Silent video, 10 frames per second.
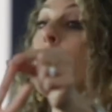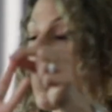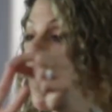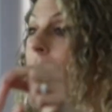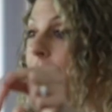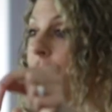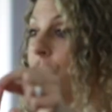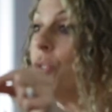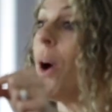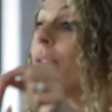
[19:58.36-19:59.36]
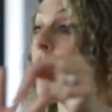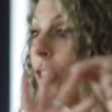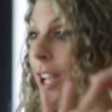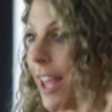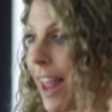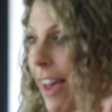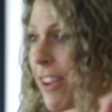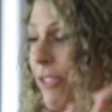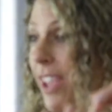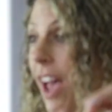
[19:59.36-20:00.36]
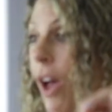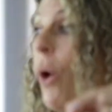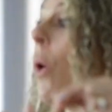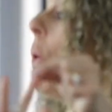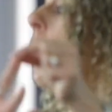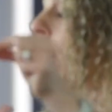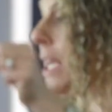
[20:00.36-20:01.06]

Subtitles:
what do I need to do? I've got to get out of here, or I